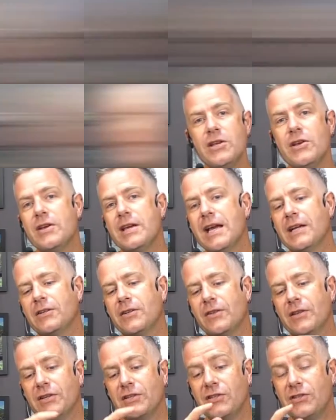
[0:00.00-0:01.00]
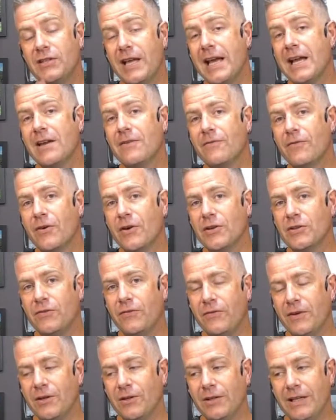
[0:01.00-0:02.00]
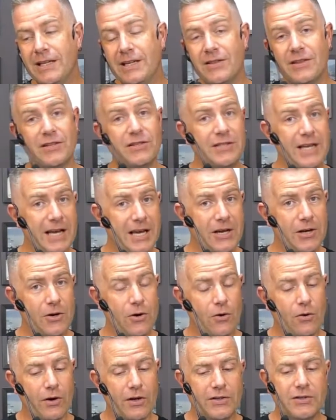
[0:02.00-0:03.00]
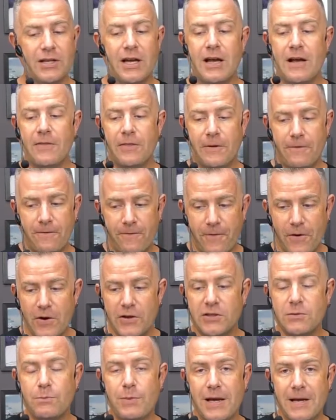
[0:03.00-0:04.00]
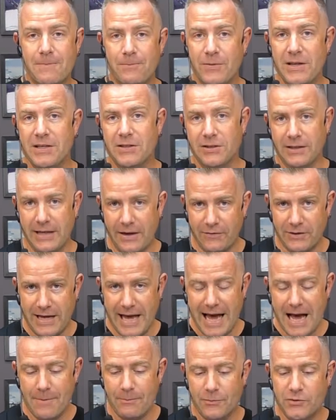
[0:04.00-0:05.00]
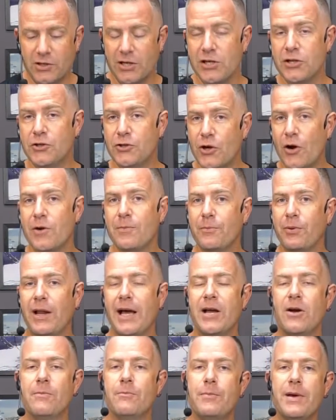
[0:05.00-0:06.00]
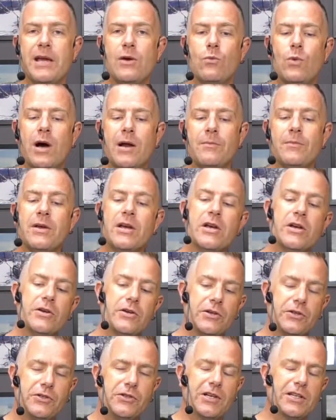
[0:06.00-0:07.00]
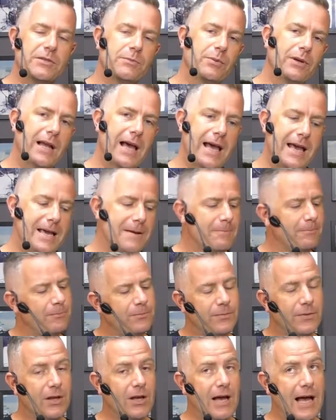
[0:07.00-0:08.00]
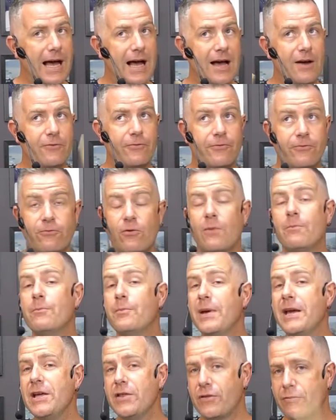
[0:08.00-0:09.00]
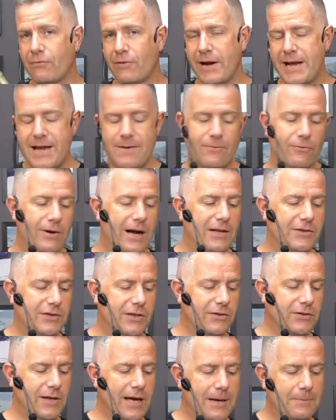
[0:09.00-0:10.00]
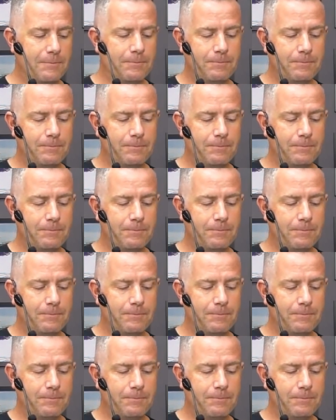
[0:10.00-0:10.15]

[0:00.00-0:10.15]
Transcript: When you get to the second verse fill into the second chorus, the first bit is left out, so you don't play on beat 1. You just play from beat 3, right? So it's like,